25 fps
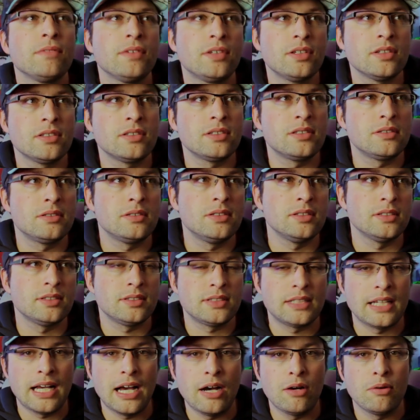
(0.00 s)

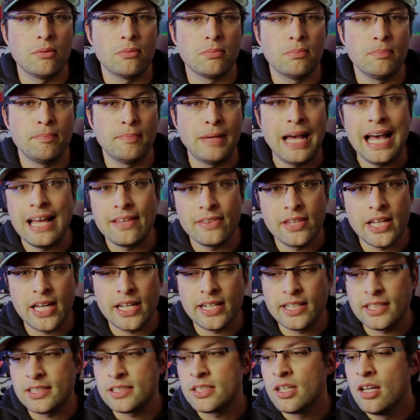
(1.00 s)
just how bad
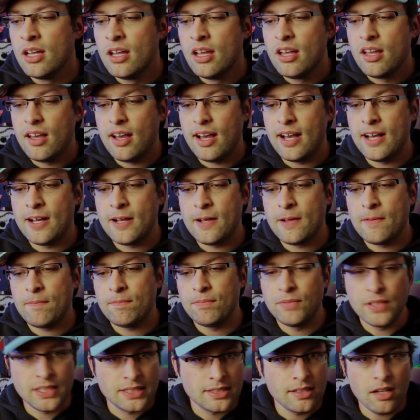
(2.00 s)
that is.
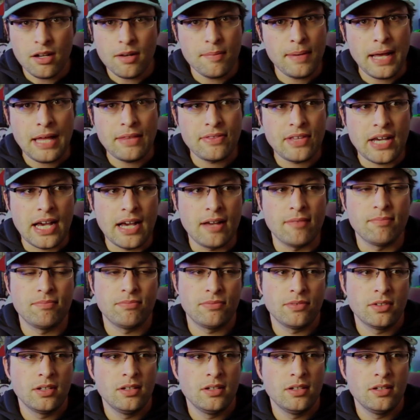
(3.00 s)
It's not about that.